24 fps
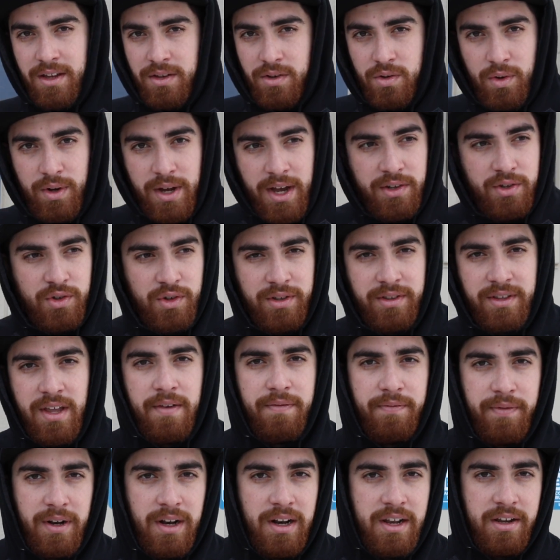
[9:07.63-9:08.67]
and you guys should
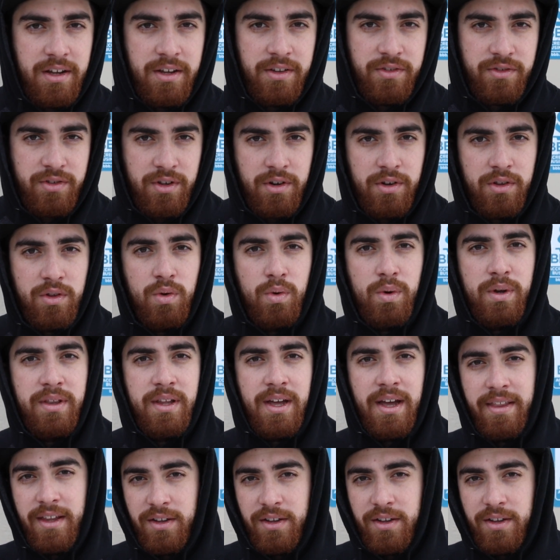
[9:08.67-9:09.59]
definitely consider doing that.